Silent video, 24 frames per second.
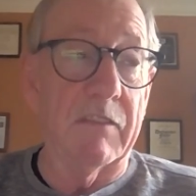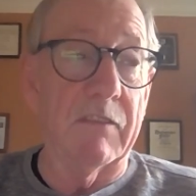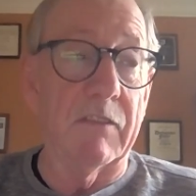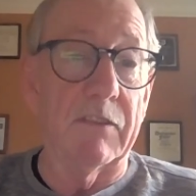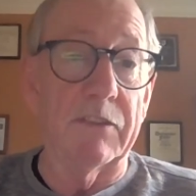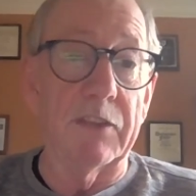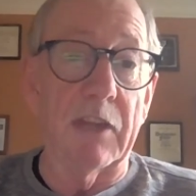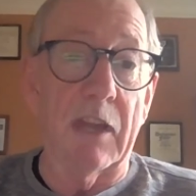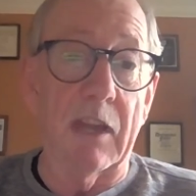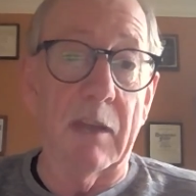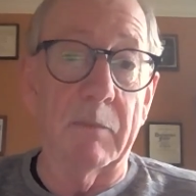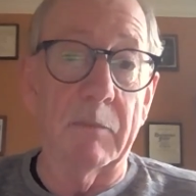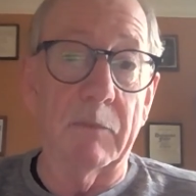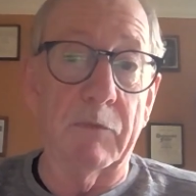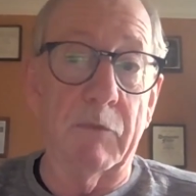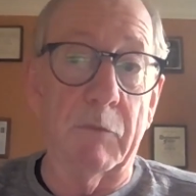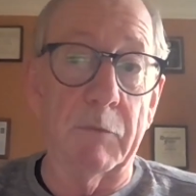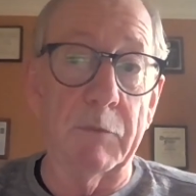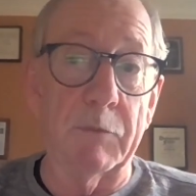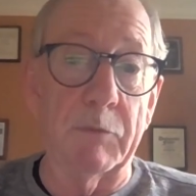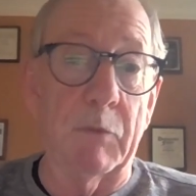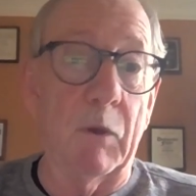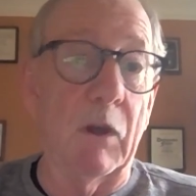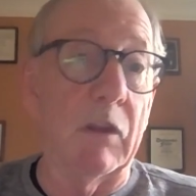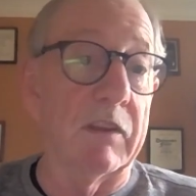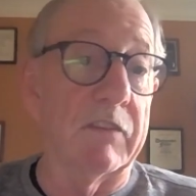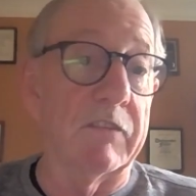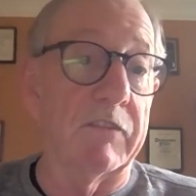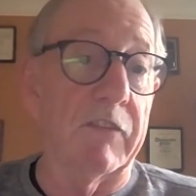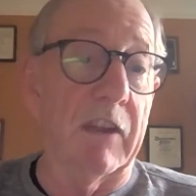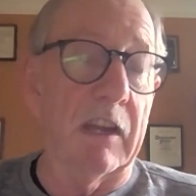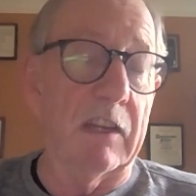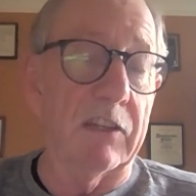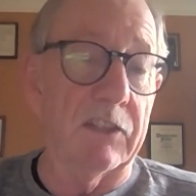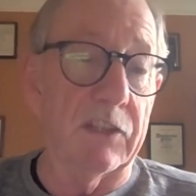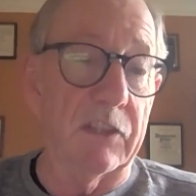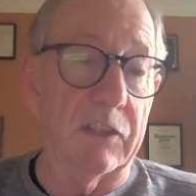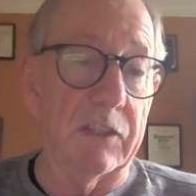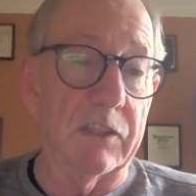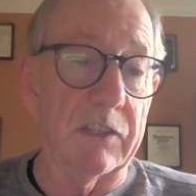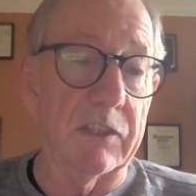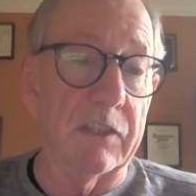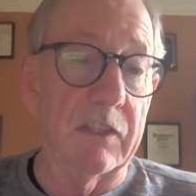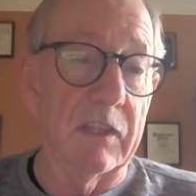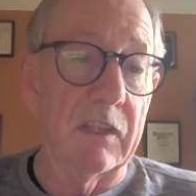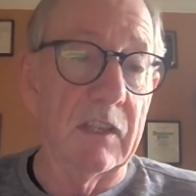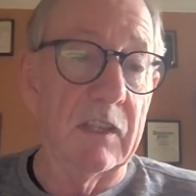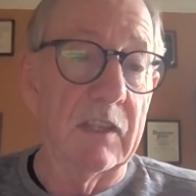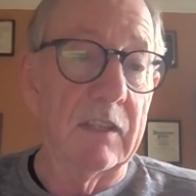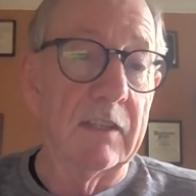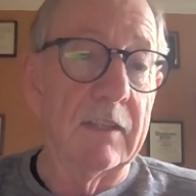several times from small infections.